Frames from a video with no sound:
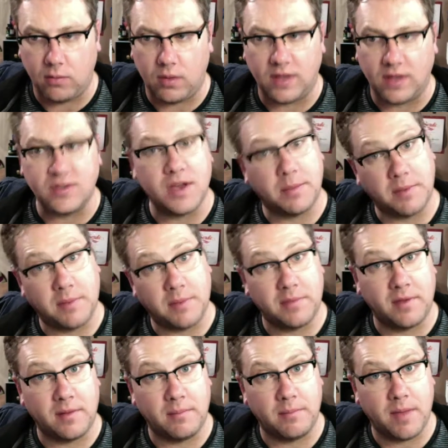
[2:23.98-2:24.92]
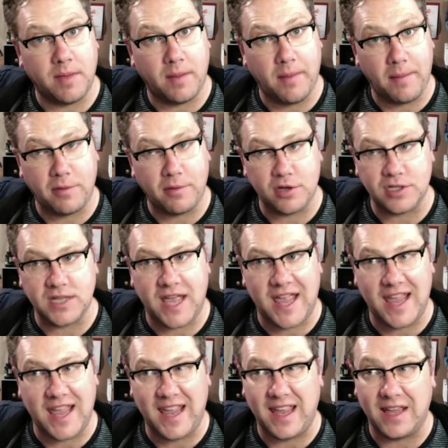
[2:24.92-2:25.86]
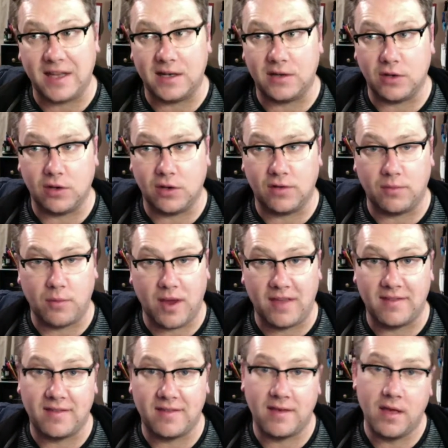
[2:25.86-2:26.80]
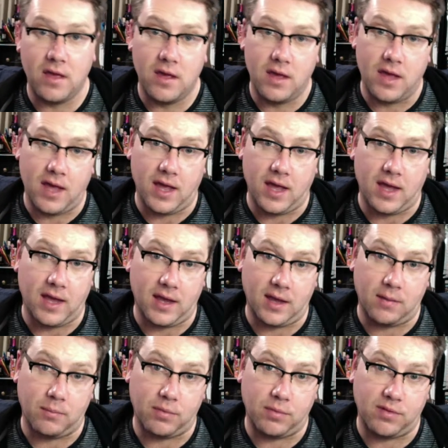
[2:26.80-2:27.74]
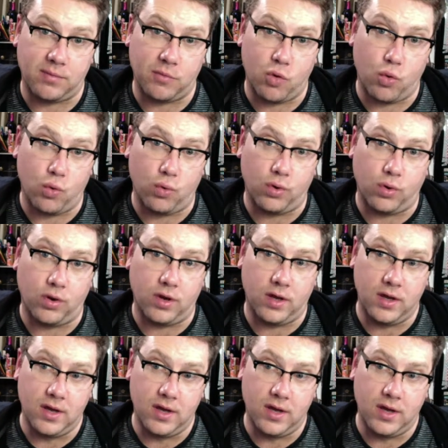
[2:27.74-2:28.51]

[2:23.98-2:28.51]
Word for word: chopped up some bell peppers and cooked some rice and put some corn